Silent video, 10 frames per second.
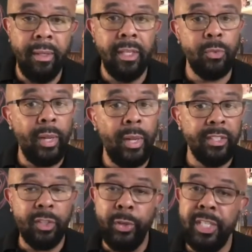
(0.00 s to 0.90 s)
as well
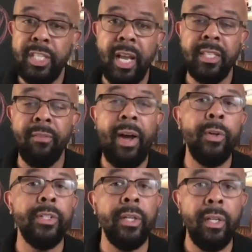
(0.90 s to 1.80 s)
as screenshots of how
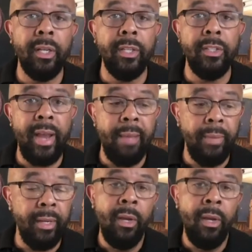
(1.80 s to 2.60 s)
it's going to your admin.